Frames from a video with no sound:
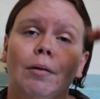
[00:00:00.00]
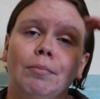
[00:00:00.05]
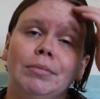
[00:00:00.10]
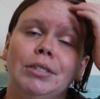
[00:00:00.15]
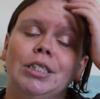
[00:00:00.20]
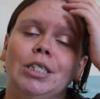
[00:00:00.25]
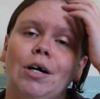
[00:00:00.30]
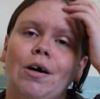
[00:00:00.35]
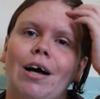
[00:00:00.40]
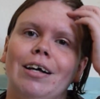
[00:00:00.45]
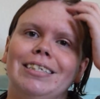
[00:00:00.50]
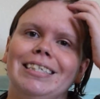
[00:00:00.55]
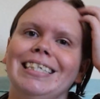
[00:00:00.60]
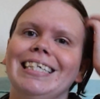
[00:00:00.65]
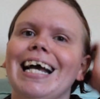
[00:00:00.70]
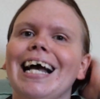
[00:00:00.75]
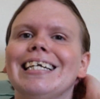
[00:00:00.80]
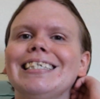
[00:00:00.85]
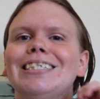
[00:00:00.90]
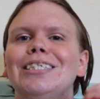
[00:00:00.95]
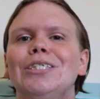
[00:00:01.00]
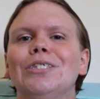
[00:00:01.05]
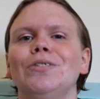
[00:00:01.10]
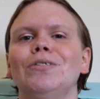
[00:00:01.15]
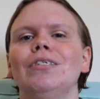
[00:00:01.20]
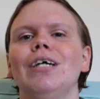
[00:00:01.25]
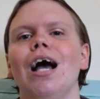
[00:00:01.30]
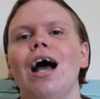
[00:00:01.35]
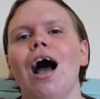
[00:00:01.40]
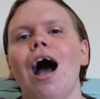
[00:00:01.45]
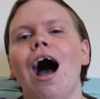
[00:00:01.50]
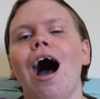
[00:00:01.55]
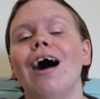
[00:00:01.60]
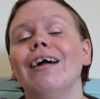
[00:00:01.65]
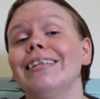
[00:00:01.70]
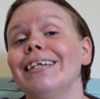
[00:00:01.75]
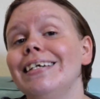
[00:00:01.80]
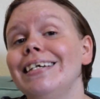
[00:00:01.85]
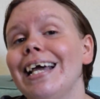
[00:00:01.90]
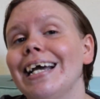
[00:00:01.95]
So I'll see you guys soon
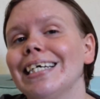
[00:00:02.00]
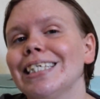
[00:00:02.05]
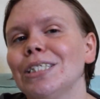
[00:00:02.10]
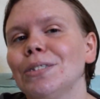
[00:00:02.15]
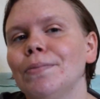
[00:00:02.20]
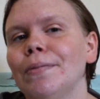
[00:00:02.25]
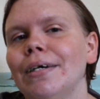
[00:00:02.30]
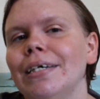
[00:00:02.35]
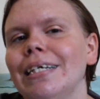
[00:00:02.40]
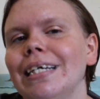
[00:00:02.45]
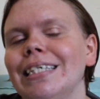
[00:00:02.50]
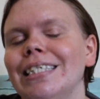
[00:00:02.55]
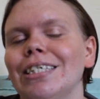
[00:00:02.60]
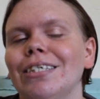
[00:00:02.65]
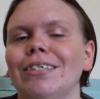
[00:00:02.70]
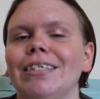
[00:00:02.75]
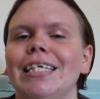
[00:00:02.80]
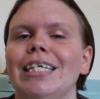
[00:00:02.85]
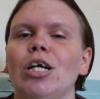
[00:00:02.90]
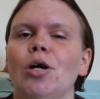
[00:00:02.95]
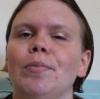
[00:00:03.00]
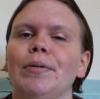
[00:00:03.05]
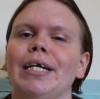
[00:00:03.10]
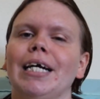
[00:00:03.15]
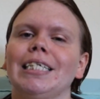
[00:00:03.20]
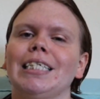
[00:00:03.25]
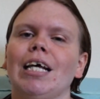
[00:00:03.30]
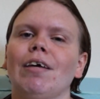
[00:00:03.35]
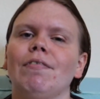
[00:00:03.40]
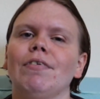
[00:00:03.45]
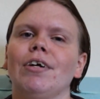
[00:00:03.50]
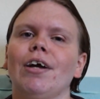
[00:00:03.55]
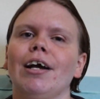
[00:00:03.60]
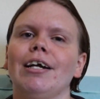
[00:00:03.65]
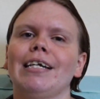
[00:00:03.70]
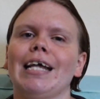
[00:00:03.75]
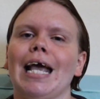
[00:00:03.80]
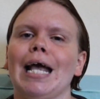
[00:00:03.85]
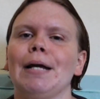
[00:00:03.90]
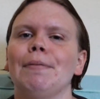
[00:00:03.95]
on the next one. Until then, I hope you guys have a great
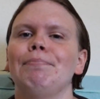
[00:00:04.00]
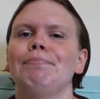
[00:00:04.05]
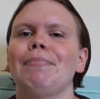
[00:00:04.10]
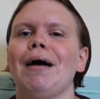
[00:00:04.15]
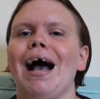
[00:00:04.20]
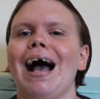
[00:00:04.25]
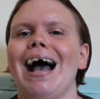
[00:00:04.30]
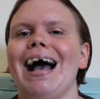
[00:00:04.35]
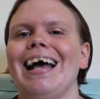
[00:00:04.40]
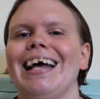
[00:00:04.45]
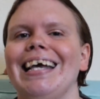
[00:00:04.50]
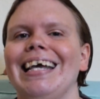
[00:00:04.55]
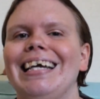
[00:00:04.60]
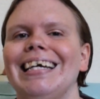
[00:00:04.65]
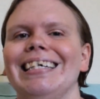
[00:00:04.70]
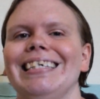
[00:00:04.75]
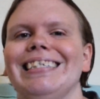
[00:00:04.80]
day. Bye.